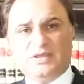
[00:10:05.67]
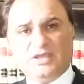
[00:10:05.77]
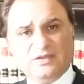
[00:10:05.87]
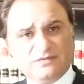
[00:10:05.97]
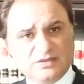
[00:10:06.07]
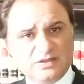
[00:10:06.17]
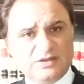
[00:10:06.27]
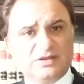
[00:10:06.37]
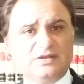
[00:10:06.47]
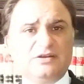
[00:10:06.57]
If
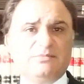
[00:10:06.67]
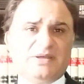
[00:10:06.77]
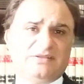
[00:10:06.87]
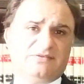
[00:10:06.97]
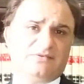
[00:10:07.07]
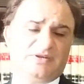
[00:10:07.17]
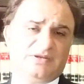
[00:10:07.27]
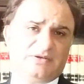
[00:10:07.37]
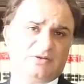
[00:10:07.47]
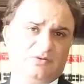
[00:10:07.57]
the learned
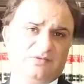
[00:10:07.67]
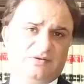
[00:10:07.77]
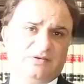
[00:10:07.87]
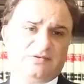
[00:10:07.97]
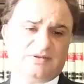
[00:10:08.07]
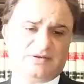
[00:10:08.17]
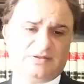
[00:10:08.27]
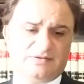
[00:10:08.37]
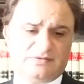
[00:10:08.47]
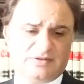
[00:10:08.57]
magistrate considers that
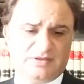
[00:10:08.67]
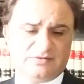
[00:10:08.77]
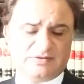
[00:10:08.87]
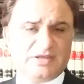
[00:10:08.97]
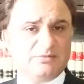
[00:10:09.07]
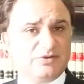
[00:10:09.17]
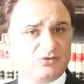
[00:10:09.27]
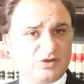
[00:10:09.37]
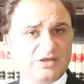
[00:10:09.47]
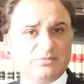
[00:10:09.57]
this case can be
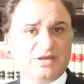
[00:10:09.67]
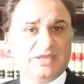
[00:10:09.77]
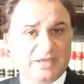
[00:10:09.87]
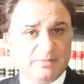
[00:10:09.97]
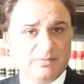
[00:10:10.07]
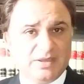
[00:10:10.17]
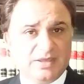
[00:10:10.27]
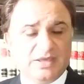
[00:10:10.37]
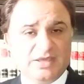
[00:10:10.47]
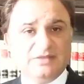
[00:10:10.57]
tried by him,
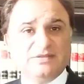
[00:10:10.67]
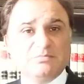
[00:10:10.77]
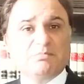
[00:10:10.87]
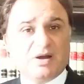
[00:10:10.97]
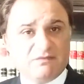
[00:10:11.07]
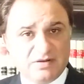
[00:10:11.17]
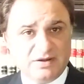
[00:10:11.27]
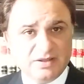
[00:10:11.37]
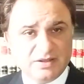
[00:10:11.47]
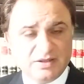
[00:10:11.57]
he is
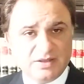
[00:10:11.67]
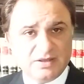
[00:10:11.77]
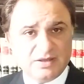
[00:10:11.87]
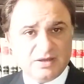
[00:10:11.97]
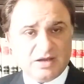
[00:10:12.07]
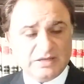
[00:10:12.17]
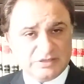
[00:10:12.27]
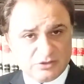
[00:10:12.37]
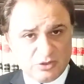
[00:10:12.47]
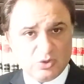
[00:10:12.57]
empowered
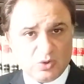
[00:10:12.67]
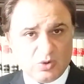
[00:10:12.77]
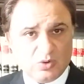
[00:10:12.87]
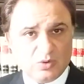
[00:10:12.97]
under the law